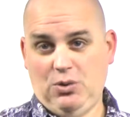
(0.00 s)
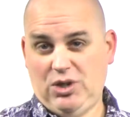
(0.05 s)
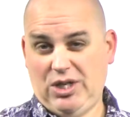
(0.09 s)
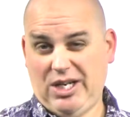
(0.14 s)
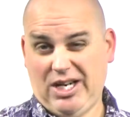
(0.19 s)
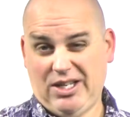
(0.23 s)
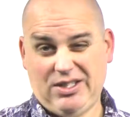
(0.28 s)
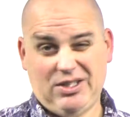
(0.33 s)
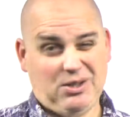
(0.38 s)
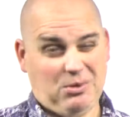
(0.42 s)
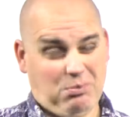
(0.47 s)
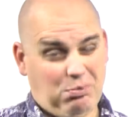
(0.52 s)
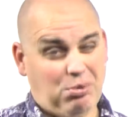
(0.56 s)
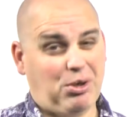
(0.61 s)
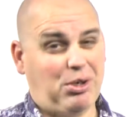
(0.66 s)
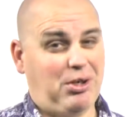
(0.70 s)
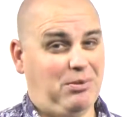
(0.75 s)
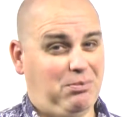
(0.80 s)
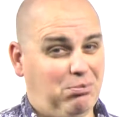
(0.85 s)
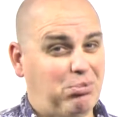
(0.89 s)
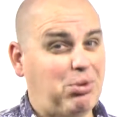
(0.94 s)
Chances are
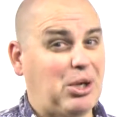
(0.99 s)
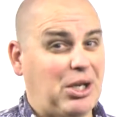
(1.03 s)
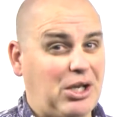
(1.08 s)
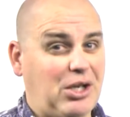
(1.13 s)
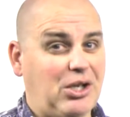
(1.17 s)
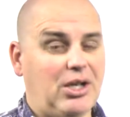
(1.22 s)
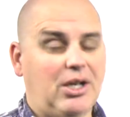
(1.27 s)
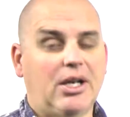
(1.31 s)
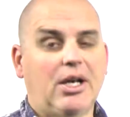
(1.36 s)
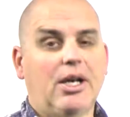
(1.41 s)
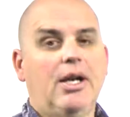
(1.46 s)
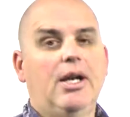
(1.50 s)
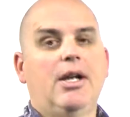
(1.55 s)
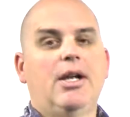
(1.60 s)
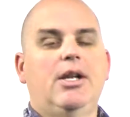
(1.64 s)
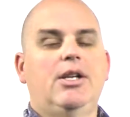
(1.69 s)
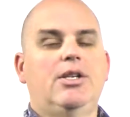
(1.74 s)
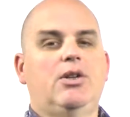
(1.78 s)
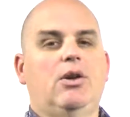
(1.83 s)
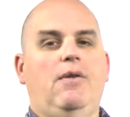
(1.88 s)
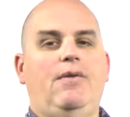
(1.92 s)
pretty pretty good.
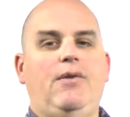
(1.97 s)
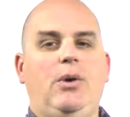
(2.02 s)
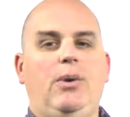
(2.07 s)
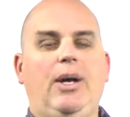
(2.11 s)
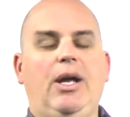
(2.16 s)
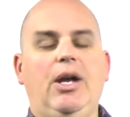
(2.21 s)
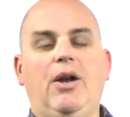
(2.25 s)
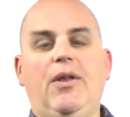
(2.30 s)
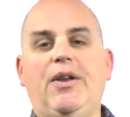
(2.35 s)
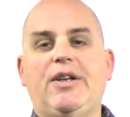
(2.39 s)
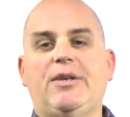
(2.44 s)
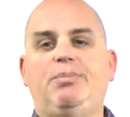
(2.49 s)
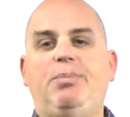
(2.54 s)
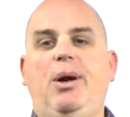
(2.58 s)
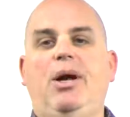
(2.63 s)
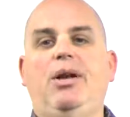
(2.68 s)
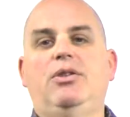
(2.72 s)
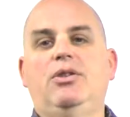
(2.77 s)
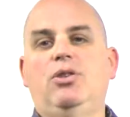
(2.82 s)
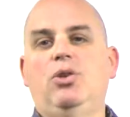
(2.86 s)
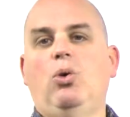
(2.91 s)
So if you hit on this
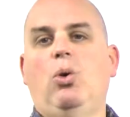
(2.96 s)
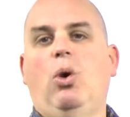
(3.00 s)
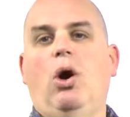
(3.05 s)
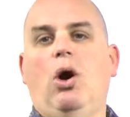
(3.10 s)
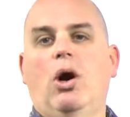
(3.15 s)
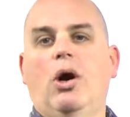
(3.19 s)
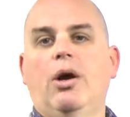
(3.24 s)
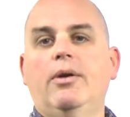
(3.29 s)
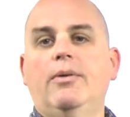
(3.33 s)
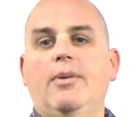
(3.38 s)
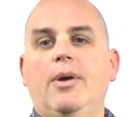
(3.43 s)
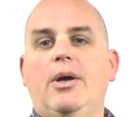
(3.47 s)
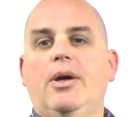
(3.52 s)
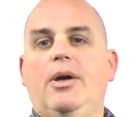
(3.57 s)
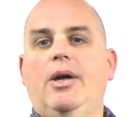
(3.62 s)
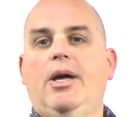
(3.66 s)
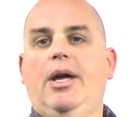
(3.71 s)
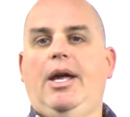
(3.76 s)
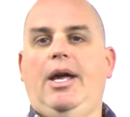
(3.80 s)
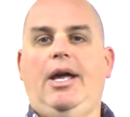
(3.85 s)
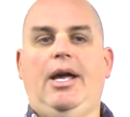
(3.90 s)
button too hard
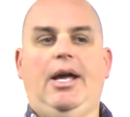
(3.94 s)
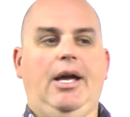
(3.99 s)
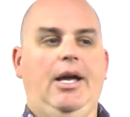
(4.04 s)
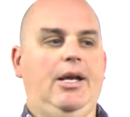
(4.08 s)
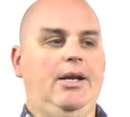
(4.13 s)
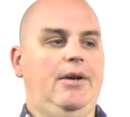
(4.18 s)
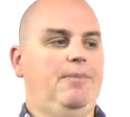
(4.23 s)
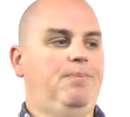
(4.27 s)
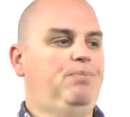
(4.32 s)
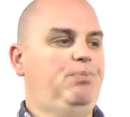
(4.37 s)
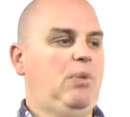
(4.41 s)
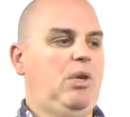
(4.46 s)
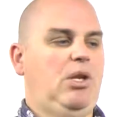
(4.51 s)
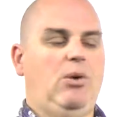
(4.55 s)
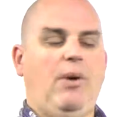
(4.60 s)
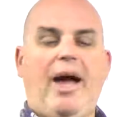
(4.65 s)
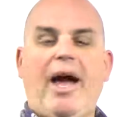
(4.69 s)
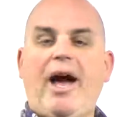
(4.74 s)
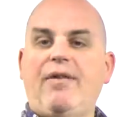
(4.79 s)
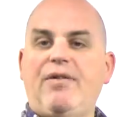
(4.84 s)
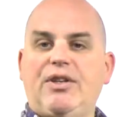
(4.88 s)
and
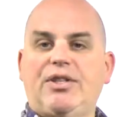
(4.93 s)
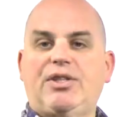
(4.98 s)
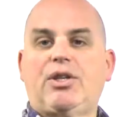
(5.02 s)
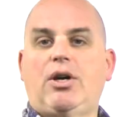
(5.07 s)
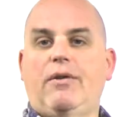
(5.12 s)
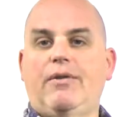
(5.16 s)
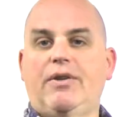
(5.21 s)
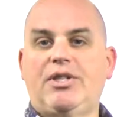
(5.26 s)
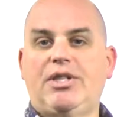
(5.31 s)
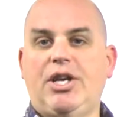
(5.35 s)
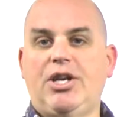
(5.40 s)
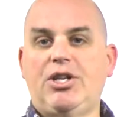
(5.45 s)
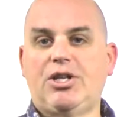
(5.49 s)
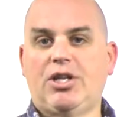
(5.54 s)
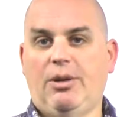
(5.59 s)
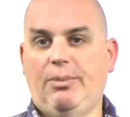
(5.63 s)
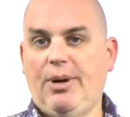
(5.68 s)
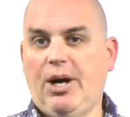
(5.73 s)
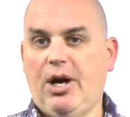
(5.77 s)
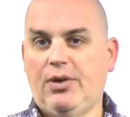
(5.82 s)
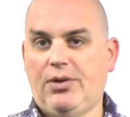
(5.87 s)
you have this conversation
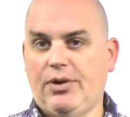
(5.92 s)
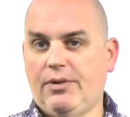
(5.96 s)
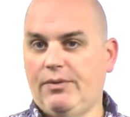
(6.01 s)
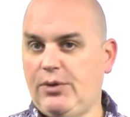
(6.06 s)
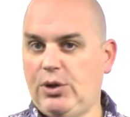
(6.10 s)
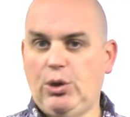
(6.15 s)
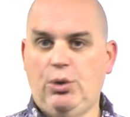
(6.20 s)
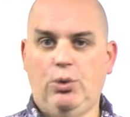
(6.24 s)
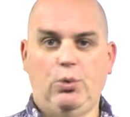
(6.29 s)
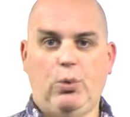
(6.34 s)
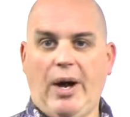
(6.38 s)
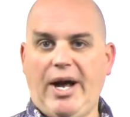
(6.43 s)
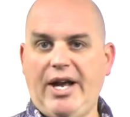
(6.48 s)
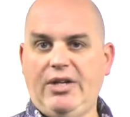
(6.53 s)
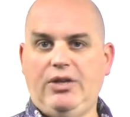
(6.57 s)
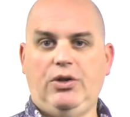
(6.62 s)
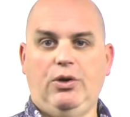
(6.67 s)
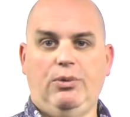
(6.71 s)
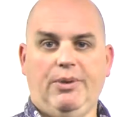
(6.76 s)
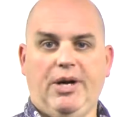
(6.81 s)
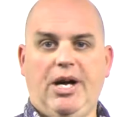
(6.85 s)
about the view way
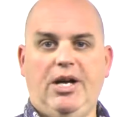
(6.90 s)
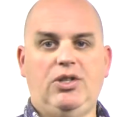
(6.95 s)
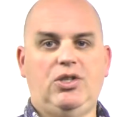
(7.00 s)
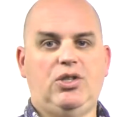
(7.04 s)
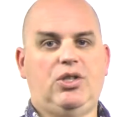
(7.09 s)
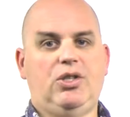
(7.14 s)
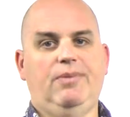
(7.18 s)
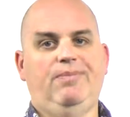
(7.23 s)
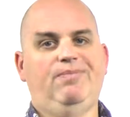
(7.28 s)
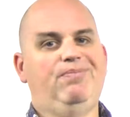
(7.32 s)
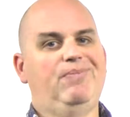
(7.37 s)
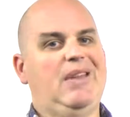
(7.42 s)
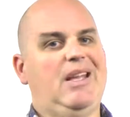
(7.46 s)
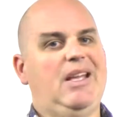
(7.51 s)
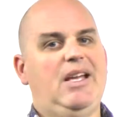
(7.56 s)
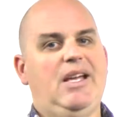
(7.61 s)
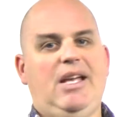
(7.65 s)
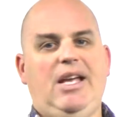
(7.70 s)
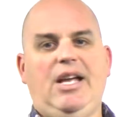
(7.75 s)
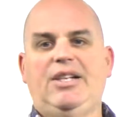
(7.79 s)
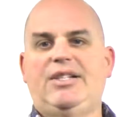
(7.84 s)
too much,
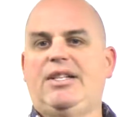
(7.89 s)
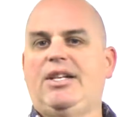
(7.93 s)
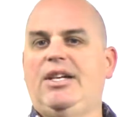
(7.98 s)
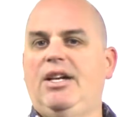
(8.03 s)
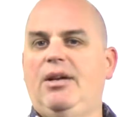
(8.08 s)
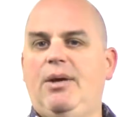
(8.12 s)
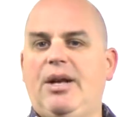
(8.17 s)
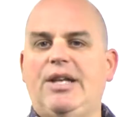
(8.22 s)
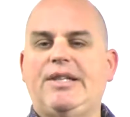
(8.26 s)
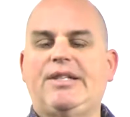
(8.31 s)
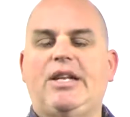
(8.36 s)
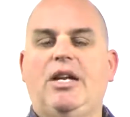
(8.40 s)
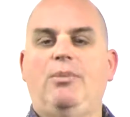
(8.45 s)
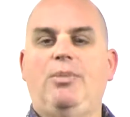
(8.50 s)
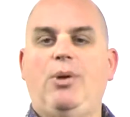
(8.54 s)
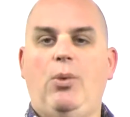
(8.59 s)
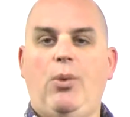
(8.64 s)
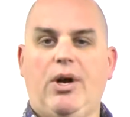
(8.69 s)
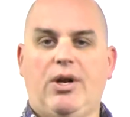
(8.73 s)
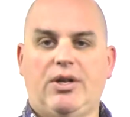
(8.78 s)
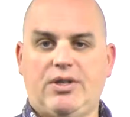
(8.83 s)
it's gonna it's gonna
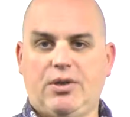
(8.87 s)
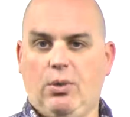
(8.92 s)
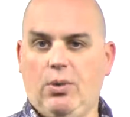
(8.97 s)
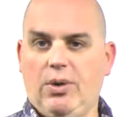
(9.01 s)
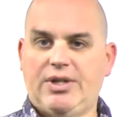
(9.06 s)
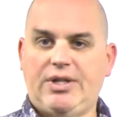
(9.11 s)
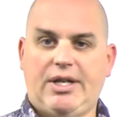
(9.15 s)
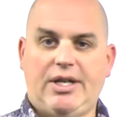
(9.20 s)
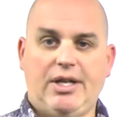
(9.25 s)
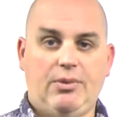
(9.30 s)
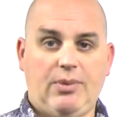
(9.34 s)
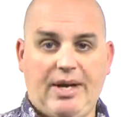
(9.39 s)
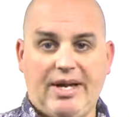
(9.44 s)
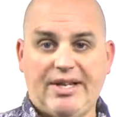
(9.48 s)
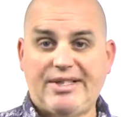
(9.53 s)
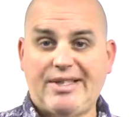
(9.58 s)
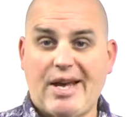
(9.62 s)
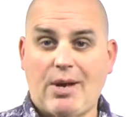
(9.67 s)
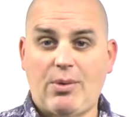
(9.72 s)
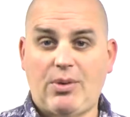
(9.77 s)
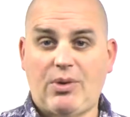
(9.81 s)
be weird. So once again, we gotta
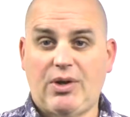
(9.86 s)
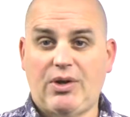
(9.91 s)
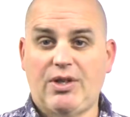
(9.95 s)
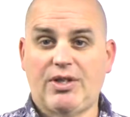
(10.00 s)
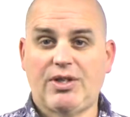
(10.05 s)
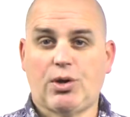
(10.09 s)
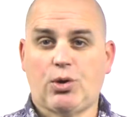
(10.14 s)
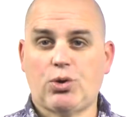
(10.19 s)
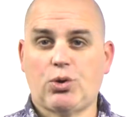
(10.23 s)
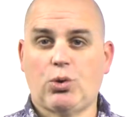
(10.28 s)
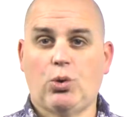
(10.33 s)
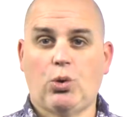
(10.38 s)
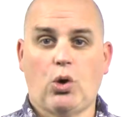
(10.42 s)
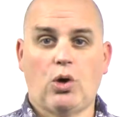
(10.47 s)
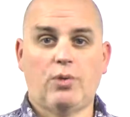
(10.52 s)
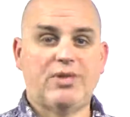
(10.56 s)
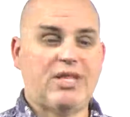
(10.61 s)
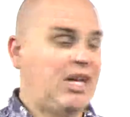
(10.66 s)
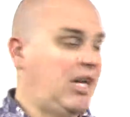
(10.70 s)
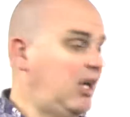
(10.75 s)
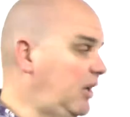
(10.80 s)
stay within the social
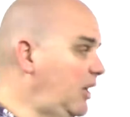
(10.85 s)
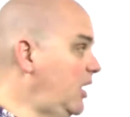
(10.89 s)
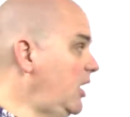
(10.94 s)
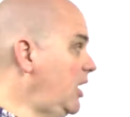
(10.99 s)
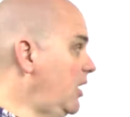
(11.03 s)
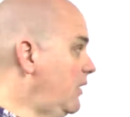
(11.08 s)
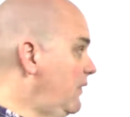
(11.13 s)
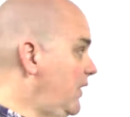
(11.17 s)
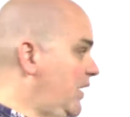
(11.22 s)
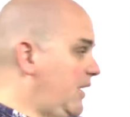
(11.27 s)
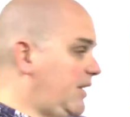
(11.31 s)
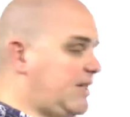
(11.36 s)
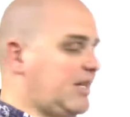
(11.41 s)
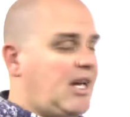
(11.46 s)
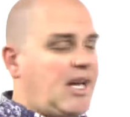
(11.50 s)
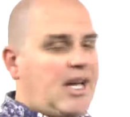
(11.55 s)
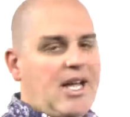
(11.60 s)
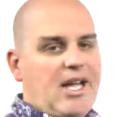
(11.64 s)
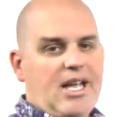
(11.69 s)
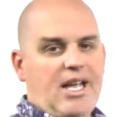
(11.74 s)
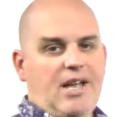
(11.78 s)
norms. And in any of these,
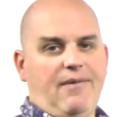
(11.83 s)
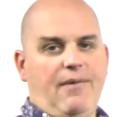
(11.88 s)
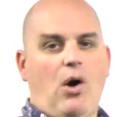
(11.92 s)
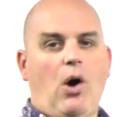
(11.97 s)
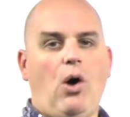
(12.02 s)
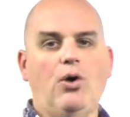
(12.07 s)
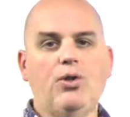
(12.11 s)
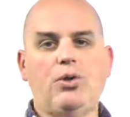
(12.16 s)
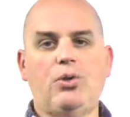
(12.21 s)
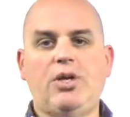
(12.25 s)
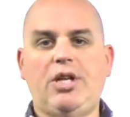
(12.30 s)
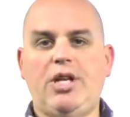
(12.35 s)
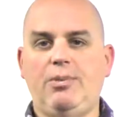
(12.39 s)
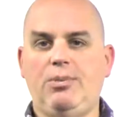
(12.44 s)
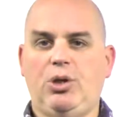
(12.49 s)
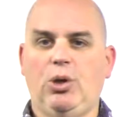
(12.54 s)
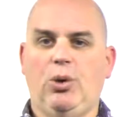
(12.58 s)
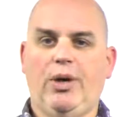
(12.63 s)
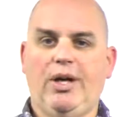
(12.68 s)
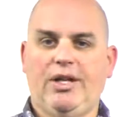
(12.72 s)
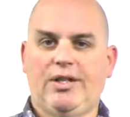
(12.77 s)
if all you keep
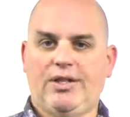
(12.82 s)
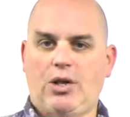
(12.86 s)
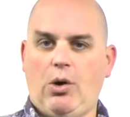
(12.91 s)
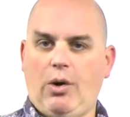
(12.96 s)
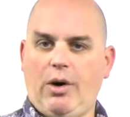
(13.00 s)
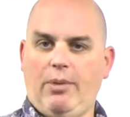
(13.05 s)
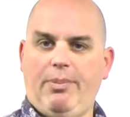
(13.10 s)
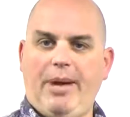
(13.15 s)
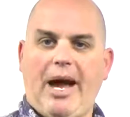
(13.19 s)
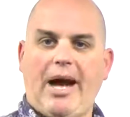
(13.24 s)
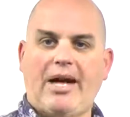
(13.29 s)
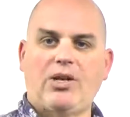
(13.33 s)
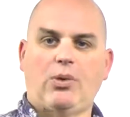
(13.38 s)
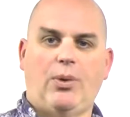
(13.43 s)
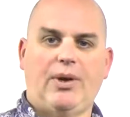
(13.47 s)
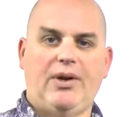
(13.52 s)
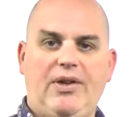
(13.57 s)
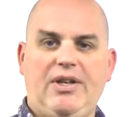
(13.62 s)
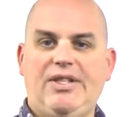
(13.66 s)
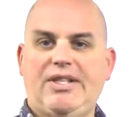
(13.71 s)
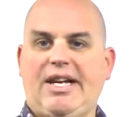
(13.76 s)
doing is going back to
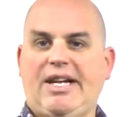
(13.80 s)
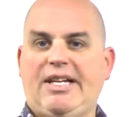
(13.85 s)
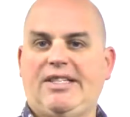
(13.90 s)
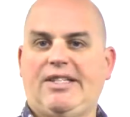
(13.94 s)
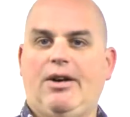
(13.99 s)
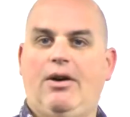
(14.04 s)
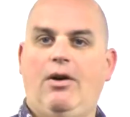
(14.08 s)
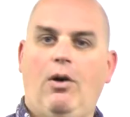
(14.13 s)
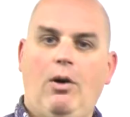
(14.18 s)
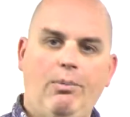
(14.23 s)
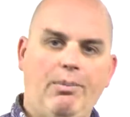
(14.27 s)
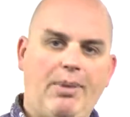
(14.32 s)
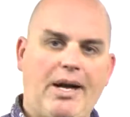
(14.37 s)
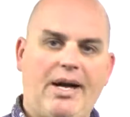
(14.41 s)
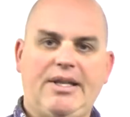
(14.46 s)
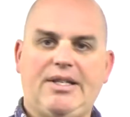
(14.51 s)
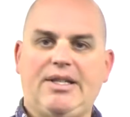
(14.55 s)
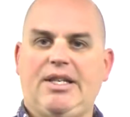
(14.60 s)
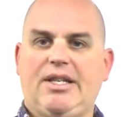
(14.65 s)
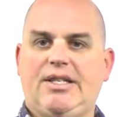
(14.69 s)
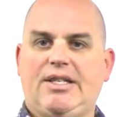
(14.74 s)
these, like it's a home
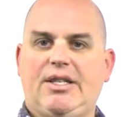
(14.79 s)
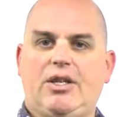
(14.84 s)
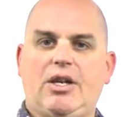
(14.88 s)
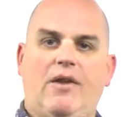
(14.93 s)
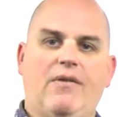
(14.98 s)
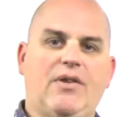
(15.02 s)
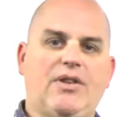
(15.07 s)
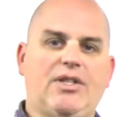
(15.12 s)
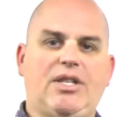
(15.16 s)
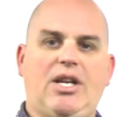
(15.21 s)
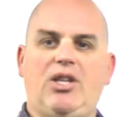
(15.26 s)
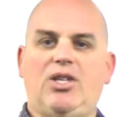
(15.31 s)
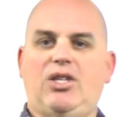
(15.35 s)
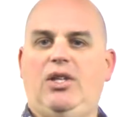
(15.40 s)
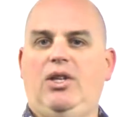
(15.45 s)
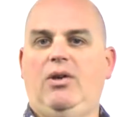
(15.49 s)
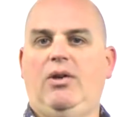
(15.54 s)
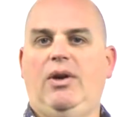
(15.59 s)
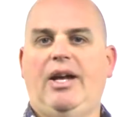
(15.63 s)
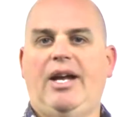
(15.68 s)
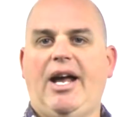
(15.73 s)
base and it's a conversation
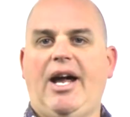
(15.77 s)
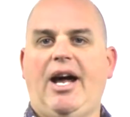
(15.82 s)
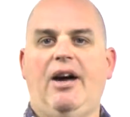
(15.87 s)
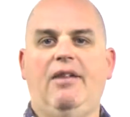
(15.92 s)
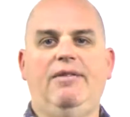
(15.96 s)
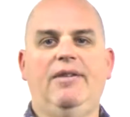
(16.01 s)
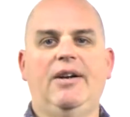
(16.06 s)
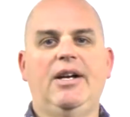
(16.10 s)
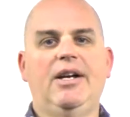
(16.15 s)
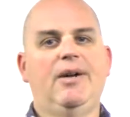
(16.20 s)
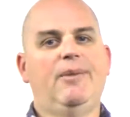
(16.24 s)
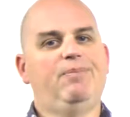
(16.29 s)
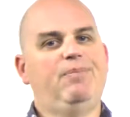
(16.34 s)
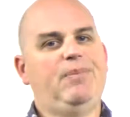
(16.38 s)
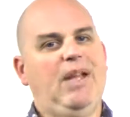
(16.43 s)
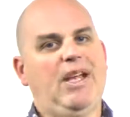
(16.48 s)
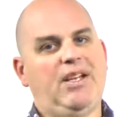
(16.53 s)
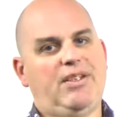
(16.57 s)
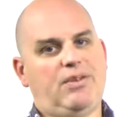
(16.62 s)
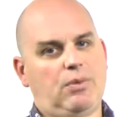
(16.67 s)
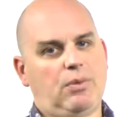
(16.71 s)
that you can have,
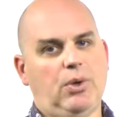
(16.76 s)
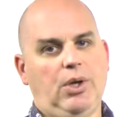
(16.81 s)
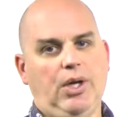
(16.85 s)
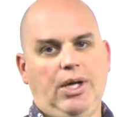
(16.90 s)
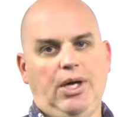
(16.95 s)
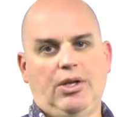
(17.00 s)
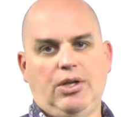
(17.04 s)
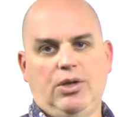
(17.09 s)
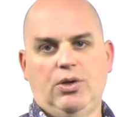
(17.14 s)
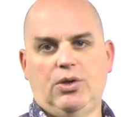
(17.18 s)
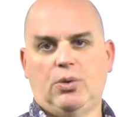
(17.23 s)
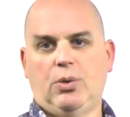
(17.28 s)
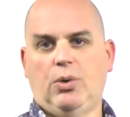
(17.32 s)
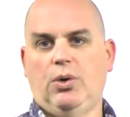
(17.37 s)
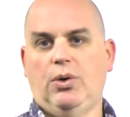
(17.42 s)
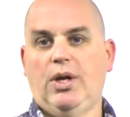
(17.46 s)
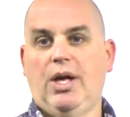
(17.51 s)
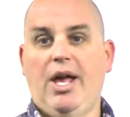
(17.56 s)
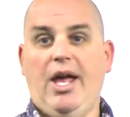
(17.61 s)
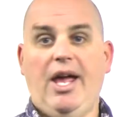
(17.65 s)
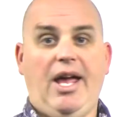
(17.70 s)
it's really
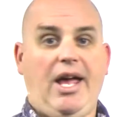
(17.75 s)
unusual.